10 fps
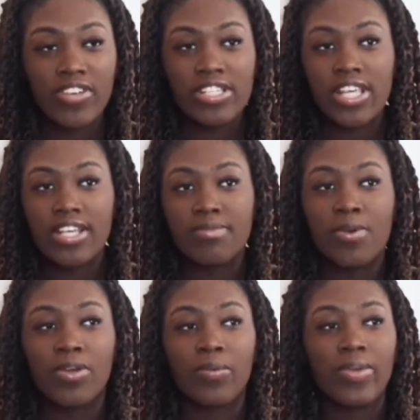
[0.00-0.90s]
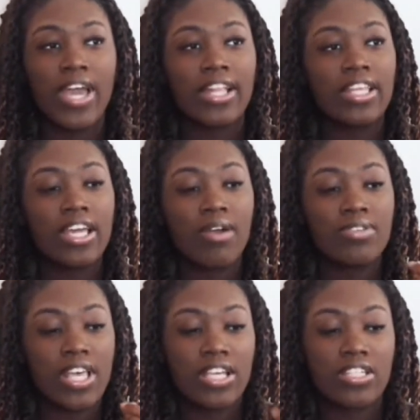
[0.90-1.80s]
first time smoking weed, I think I
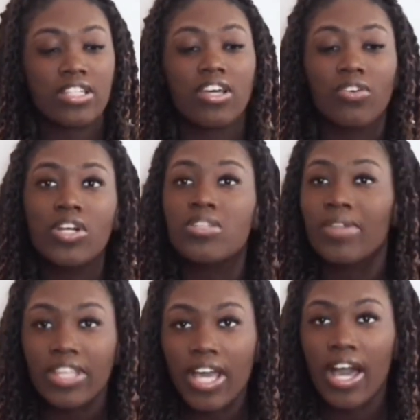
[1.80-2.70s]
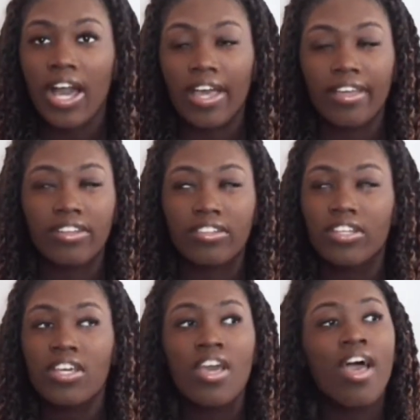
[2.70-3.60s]
was actually, of course, with the guy,
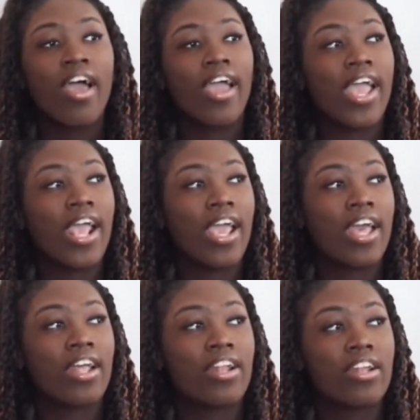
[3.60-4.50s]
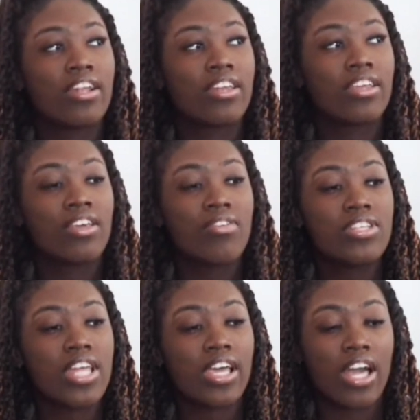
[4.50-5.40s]
and it
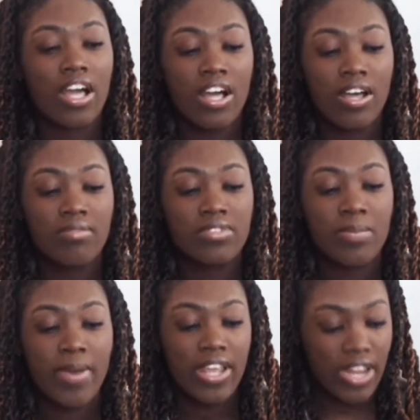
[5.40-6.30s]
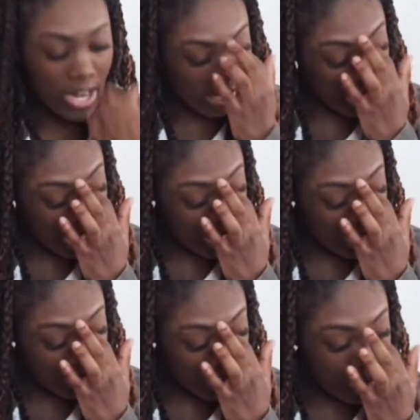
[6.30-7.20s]
was like somebody that I
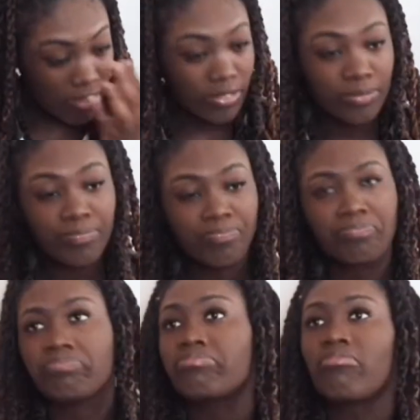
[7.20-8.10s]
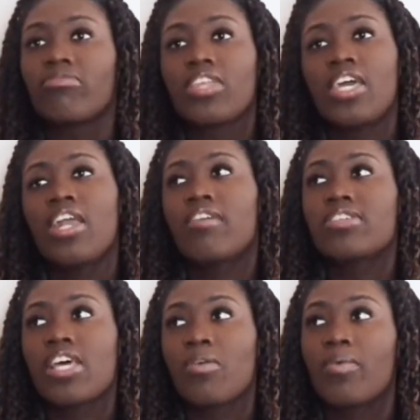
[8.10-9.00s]
liked or whatever, and I
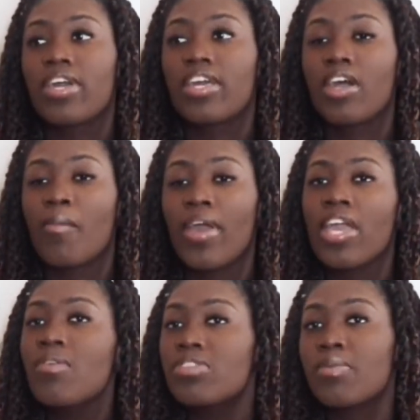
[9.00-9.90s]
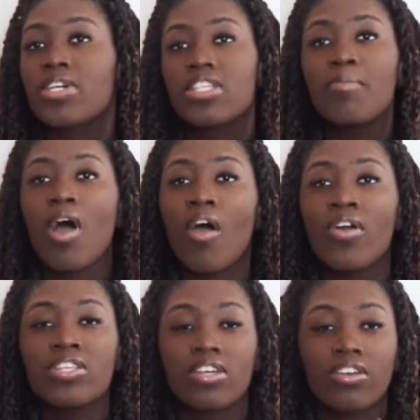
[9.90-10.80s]
was like with him, and he was smoking, because I'm
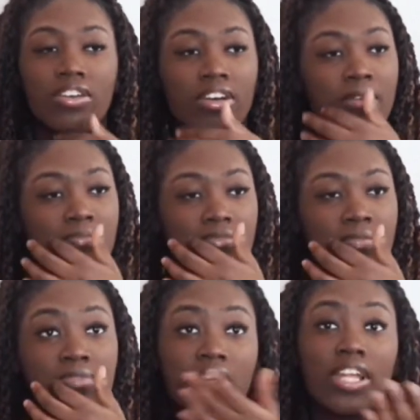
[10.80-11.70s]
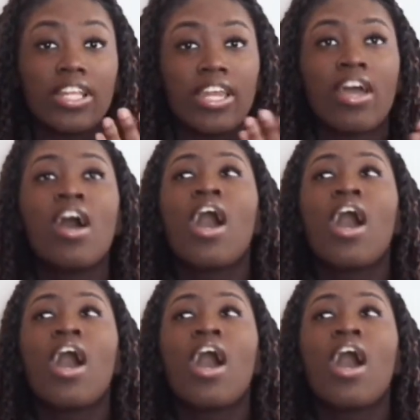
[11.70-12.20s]
always a girl. I'm still like that now.